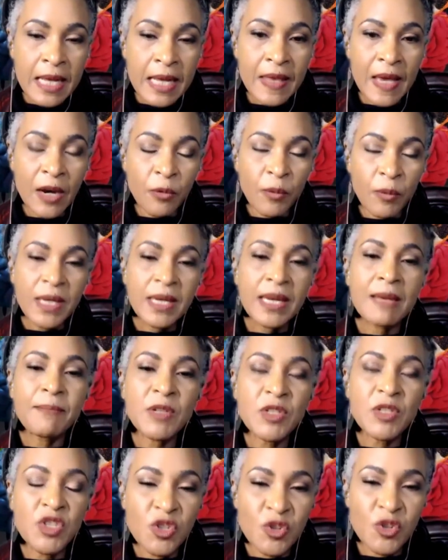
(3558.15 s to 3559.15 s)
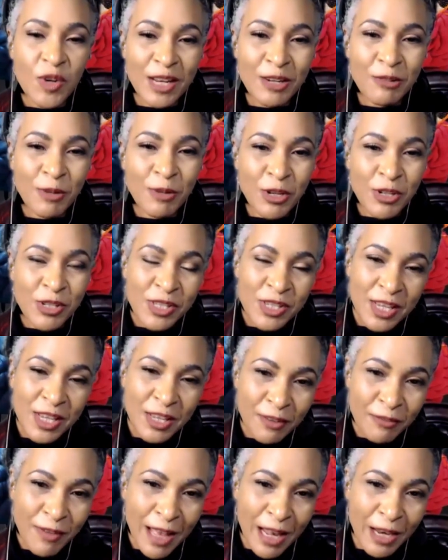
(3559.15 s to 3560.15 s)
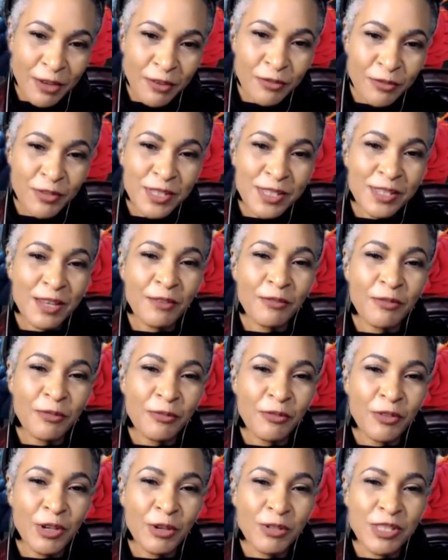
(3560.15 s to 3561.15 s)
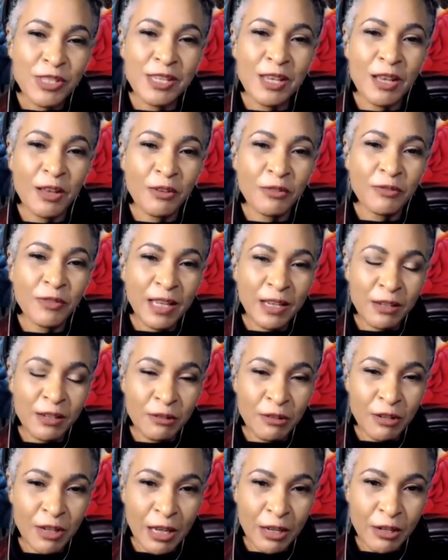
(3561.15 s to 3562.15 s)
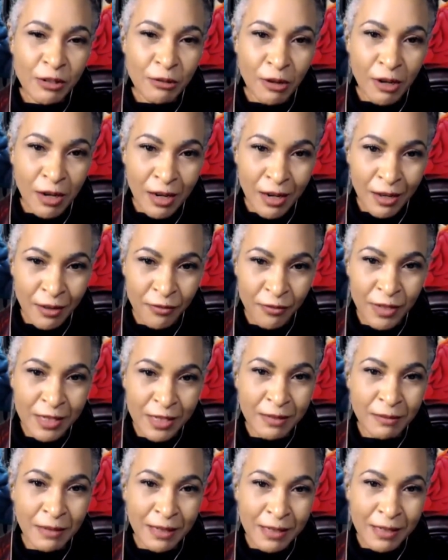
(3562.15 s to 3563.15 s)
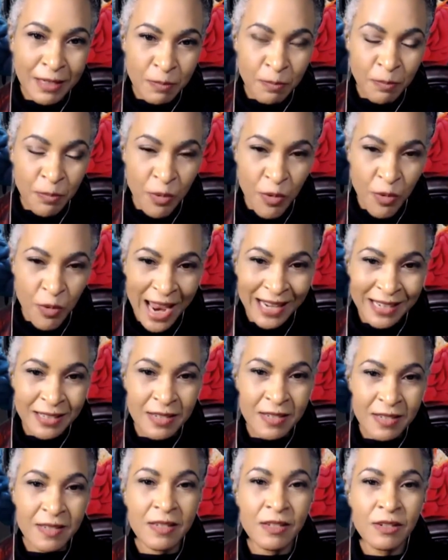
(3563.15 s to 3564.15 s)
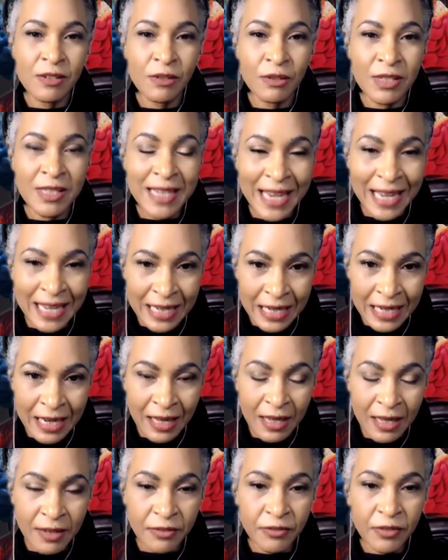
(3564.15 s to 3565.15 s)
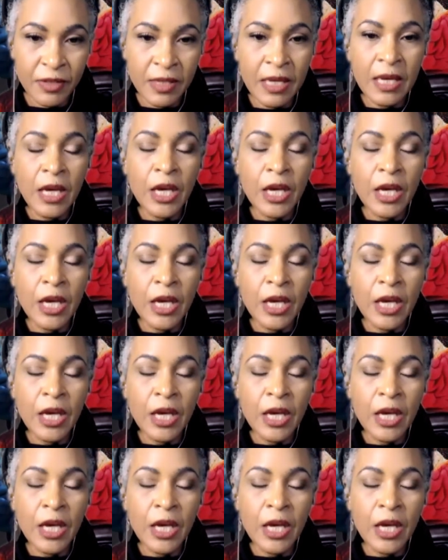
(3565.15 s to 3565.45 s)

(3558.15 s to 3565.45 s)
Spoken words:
Then we demonstrate, when you see the value for yourself and you live it, and it's practice in your daily life,